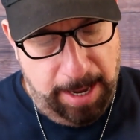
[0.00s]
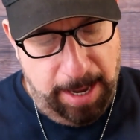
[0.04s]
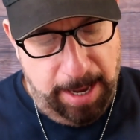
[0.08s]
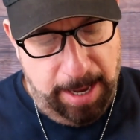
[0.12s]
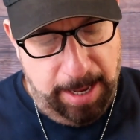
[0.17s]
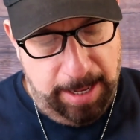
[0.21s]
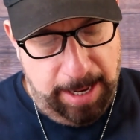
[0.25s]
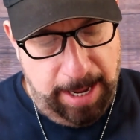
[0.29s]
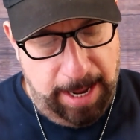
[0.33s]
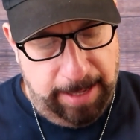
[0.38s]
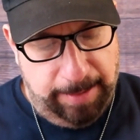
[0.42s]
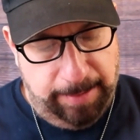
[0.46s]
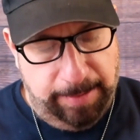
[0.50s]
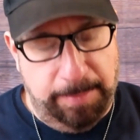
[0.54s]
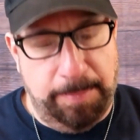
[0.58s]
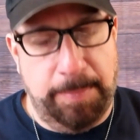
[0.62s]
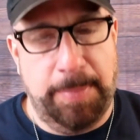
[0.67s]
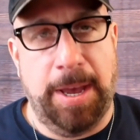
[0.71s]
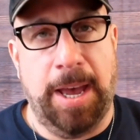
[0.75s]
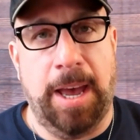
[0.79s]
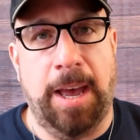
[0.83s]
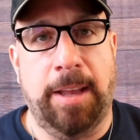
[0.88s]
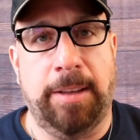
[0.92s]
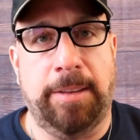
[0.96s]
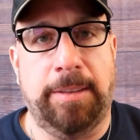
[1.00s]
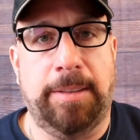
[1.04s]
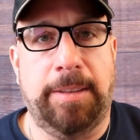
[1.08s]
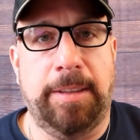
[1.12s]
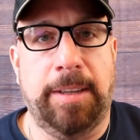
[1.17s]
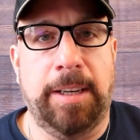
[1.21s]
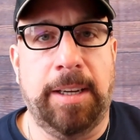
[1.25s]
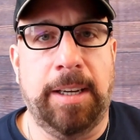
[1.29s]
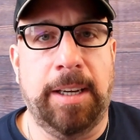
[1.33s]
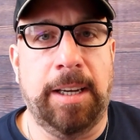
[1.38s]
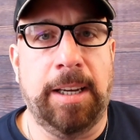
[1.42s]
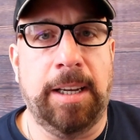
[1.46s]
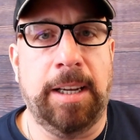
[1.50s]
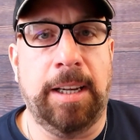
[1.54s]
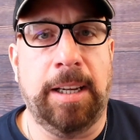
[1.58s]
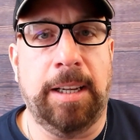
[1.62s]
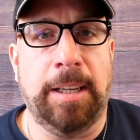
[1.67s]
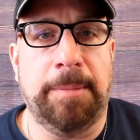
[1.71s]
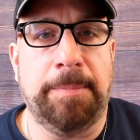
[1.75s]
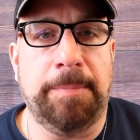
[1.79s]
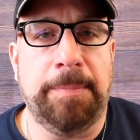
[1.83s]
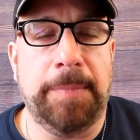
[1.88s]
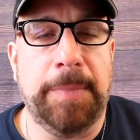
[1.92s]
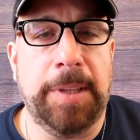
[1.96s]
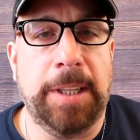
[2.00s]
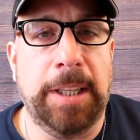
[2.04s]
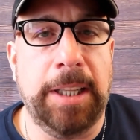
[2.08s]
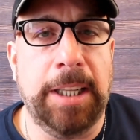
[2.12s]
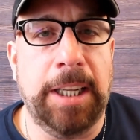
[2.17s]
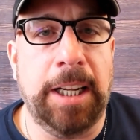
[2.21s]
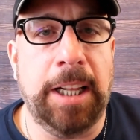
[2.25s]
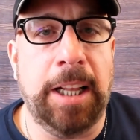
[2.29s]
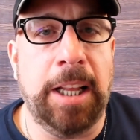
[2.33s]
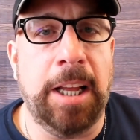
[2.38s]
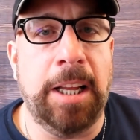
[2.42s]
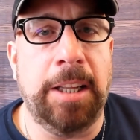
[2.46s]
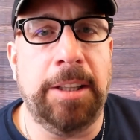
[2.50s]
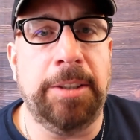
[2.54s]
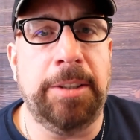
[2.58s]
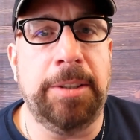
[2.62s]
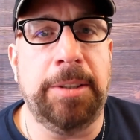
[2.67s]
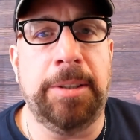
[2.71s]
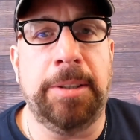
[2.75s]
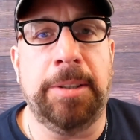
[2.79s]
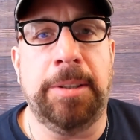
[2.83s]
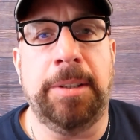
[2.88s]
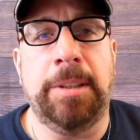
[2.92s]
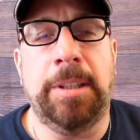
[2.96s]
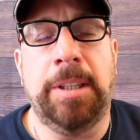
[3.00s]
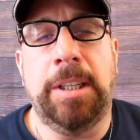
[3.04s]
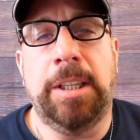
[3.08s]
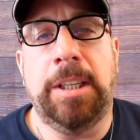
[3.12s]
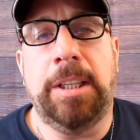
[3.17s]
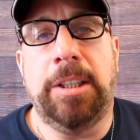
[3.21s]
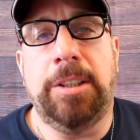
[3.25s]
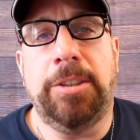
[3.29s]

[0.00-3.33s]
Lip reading: And that's about a little under